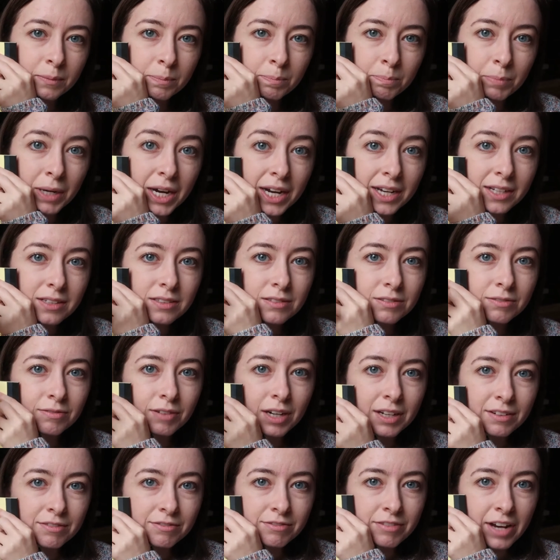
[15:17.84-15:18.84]
But
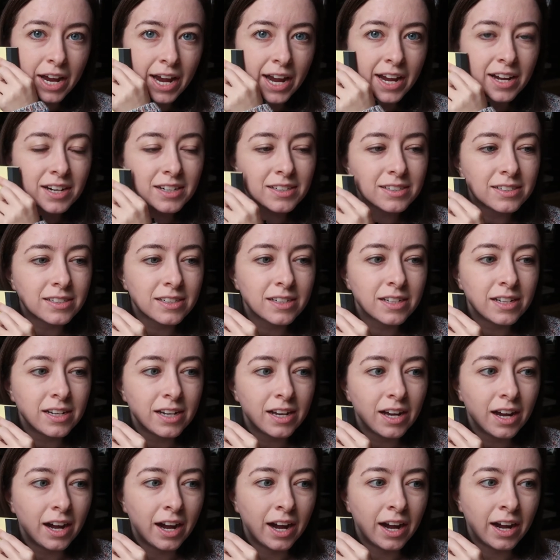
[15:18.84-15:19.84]
fun fact,
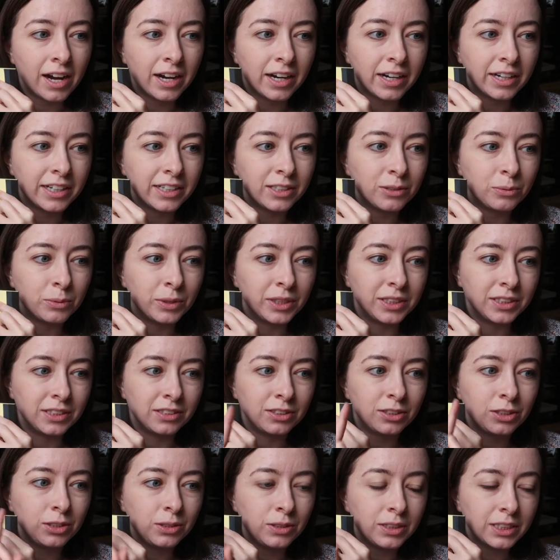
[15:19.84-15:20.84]
I was
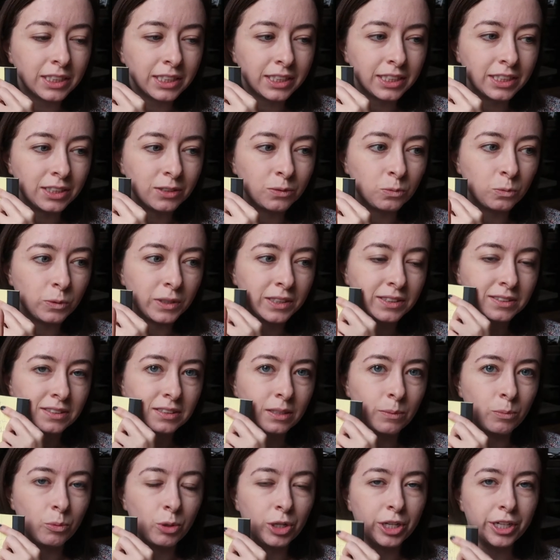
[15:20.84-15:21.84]
tuning in with
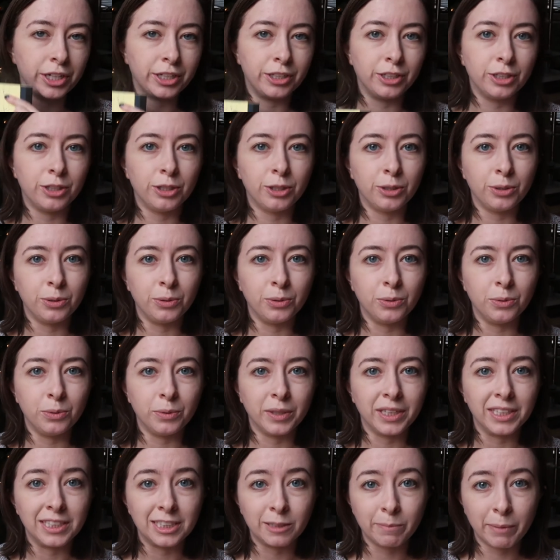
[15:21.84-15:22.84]
someone who
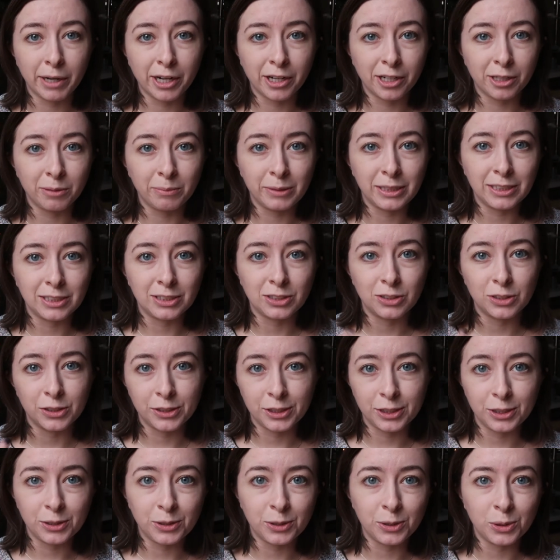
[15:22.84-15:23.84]
inspired me to
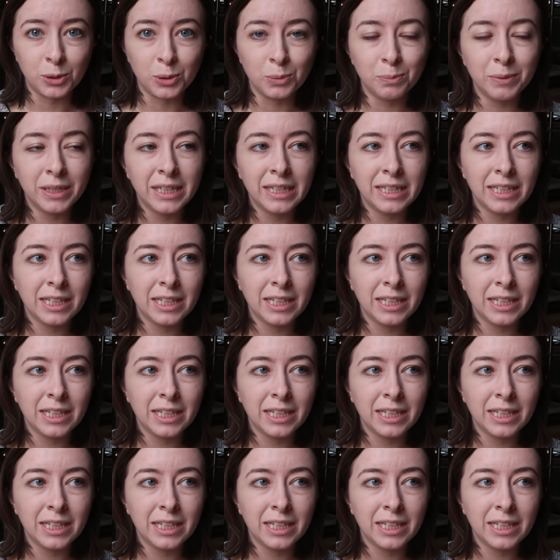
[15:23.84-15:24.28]
start YouTube